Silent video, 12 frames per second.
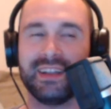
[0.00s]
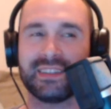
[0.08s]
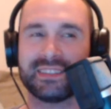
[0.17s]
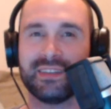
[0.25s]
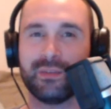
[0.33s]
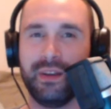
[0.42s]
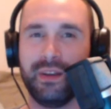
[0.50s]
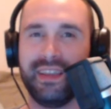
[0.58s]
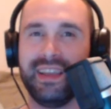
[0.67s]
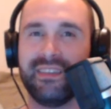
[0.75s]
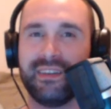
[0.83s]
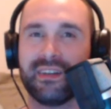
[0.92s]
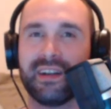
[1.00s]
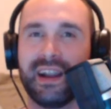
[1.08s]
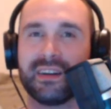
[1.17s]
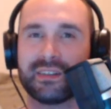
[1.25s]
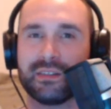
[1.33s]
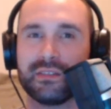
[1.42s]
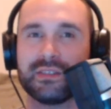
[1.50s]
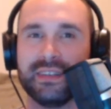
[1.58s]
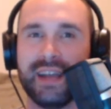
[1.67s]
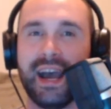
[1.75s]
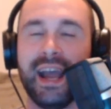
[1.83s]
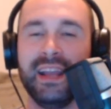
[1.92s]
Jessica's one of the easier characters to
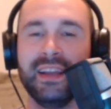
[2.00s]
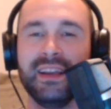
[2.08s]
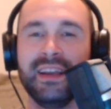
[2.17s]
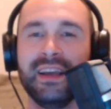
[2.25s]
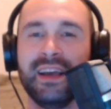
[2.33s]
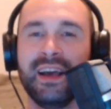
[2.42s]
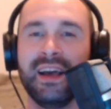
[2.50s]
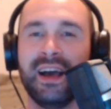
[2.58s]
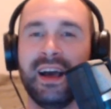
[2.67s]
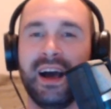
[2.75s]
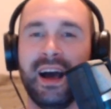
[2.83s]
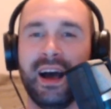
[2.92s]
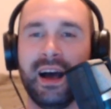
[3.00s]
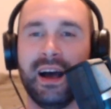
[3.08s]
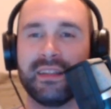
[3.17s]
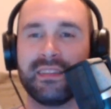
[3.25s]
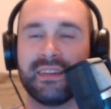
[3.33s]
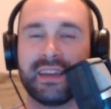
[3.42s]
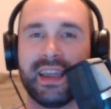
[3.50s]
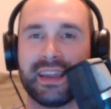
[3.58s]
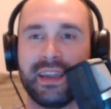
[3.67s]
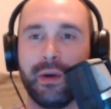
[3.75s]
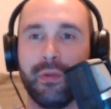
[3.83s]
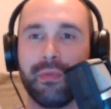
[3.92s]
die, to get
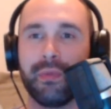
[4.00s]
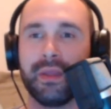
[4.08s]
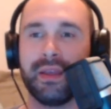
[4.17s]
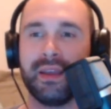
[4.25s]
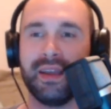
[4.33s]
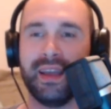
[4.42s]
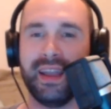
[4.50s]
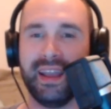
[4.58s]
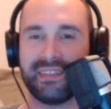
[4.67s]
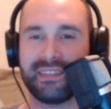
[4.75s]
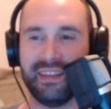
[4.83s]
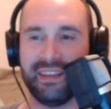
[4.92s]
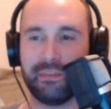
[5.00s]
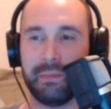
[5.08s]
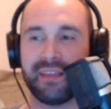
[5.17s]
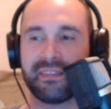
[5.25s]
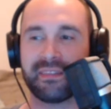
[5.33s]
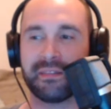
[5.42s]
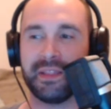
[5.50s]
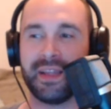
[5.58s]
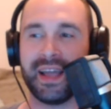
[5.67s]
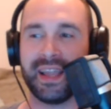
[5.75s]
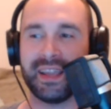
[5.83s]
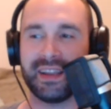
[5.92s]
killed. It's basically
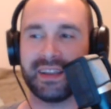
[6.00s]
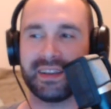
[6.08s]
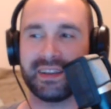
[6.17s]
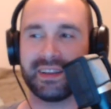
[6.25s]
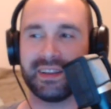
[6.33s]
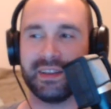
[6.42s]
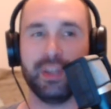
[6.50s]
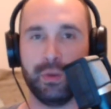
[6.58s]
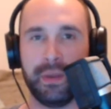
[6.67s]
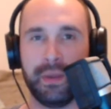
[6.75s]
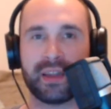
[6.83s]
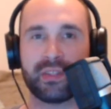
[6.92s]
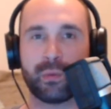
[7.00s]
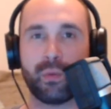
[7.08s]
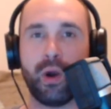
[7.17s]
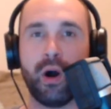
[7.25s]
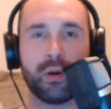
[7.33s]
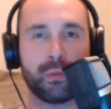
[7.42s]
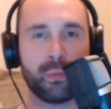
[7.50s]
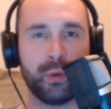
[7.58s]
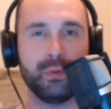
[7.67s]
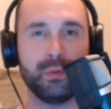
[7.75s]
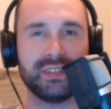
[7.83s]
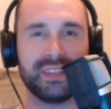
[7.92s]
like, you pick the wrong
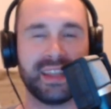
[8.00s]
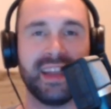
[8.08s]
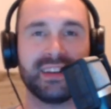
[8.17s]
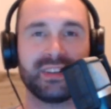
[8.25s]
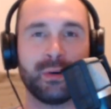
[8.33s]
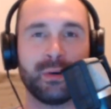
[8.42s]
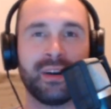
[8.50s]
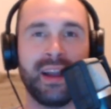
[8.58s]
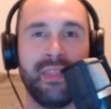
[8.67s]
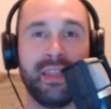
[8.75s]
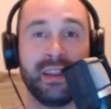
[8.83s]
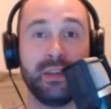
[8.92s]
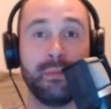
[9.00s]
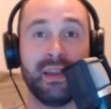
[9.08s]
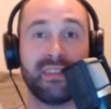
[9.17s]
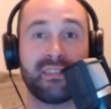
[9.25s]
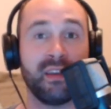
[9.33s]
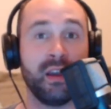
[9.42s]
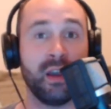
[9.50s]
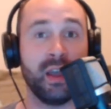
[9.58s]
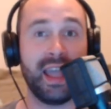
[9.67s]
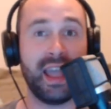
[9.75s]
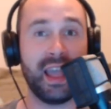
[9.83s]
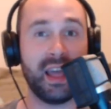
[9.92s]
route to get to her, and then you miss
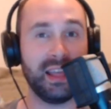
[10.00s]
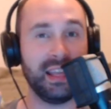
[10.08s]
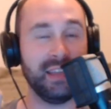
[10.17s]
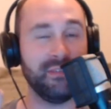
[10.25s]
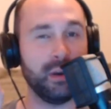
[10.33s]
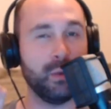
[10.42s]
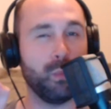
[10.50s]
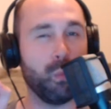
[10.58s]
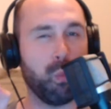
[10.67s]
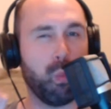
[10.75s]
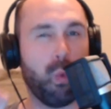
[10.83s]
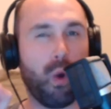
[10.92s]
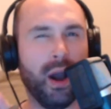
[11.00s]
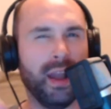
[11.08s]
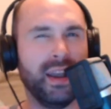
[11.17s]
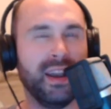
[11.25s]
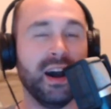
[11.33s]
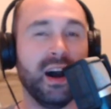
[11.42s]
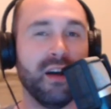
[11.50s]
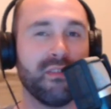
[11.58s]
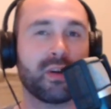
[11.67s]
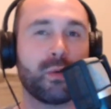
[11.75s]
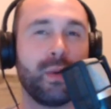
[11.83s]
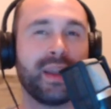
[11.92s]
even one
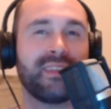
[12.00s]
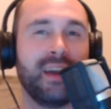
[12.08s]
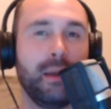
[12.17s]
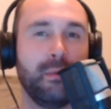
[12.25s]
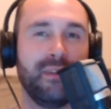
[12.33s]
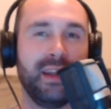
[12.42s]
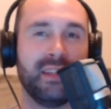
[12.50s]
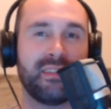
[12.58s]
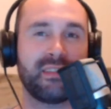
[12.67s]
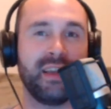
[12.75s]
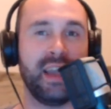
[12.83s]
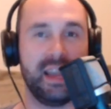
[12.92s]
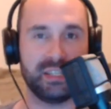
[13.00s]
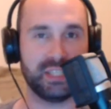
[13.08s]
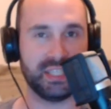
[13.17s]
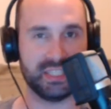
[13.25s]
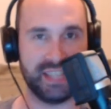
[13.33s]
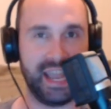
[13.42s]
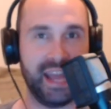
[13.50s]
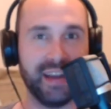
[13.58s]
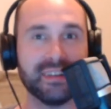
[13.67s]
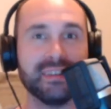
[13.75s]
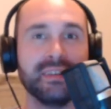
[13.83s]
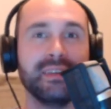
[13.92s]
of the QuickTime events, and she's dead.